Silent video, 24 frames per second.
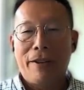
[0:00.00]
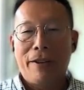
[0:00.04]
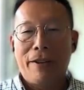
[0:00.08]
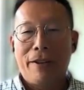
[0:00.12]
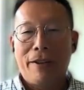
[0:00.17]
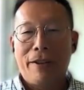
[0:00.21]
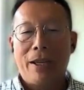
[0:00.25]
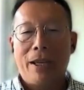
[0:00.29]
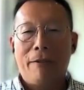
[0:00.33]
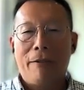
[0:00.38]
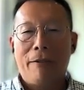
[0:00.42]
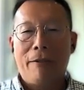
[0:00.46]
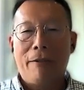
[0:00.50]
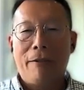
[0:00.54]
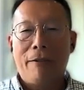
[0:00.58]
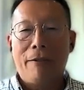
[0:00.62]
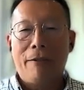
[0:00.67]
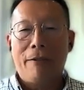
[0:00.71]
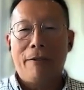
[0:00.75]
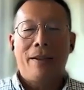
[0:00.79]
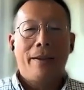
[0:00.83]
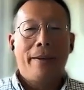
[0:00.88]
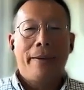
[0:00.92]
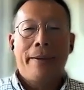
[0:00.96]
Even if,
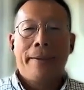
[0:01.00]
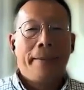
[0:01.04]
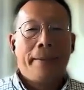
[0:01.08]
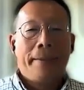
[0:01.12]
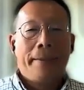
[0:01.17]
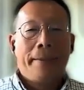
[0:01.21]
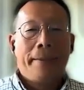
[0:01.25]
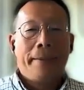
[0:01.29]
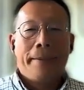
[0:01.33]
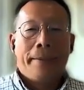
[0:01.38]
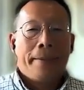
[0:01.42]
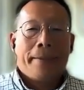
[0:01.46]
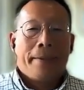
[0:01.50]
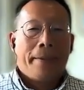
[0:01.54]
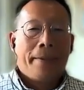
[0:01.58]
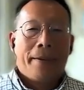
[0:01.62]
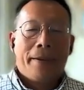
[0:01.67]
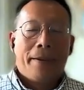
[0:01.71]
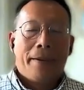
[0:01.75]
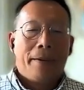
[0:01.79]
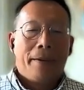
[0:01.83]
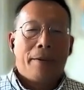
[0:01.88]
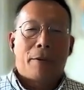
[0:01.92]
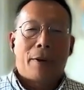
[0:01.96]
if
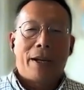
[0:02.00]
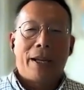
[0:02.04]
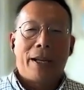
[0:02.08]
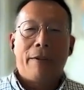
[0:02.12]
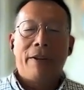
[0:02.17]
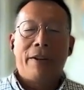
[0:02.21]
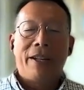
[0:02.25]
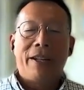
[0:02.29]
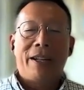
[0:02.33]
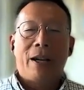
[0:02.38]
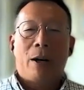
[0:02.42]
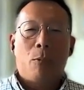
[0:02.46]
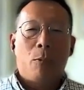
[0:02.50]
right